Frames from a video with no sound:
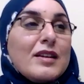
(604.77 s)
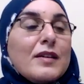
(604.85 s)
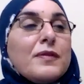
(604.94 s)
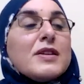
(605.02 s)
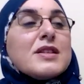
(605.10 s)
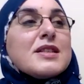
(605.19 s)

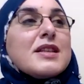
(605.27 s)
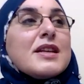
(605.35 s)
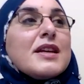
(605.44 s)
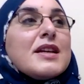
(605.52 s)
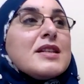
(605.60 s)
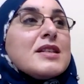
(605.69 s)
The first
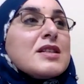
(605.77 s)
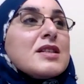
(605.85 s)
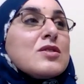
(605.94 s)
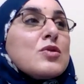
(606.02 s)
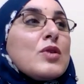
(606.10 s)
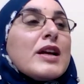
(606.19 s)
thing is
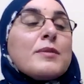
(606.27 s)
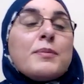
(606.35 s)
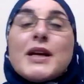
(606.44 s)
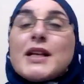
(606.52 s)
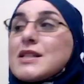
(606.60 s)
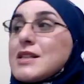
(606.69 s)
to
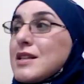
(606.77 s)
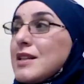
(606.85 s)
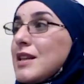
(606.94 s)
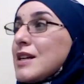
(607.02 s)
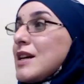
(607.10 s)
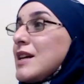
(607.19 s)
admit
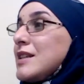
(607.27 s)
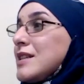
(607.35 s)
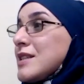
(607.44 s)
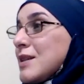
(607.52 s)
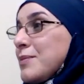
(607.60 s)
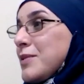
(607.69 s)
that I
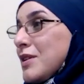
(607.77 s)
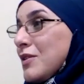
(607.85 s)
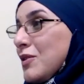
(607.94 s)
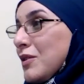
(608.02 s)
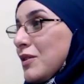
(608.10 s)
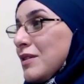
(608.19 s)
did something
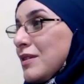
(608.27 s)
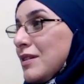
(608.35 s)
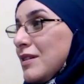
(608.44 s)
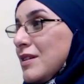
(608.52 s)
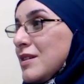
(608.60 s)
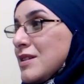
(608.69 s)
wrong.
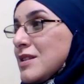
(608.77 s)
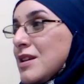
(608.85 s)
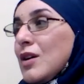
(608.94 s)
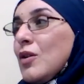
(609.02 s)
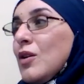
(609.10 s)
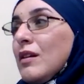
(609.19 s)

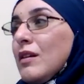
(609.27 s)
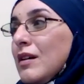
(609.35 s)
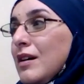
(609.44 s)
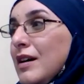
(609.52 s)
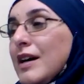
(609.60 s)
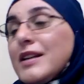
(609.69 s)
Say, Oh
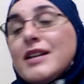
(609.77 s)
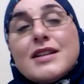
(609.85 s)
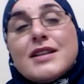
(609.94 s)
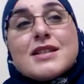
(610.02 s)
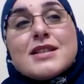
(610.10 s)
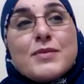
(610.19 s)
Allah, I did
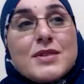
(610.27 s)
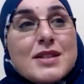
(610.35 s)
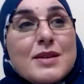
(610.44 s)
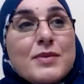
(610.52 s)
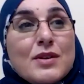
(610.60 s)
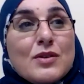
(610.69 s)
this some,
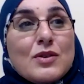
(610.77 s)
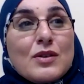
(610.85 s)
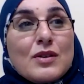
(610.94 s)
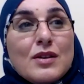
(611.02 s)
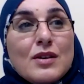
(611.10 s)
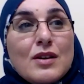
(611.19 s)
something
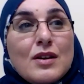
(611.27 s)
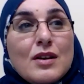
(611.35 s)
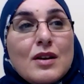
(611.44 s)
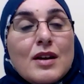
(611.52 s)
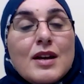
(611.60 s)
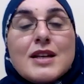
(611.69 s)
wrong.
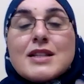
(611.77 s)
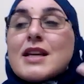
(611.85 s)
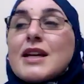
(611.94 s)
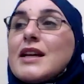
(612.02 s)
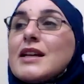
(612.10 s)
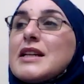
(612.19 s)

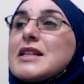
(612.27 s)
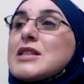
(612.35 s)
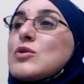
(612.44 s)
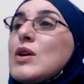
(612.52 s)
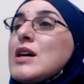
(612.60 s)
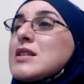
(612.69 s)
Second is
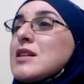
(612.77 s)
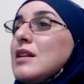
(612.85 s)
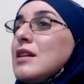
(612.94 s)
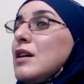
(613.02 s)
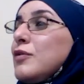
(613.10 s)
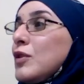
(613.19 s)
to ask
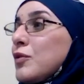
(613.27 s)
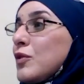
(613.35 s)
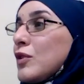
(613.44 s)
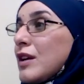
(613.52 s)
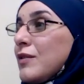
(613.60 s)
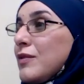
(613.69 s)
Allah for
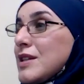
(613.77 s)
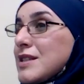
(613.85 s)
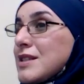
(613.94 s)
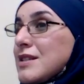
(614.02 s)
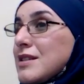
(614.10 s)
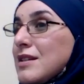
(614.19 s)

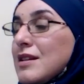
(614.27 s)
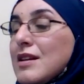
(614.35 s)
forgiveness.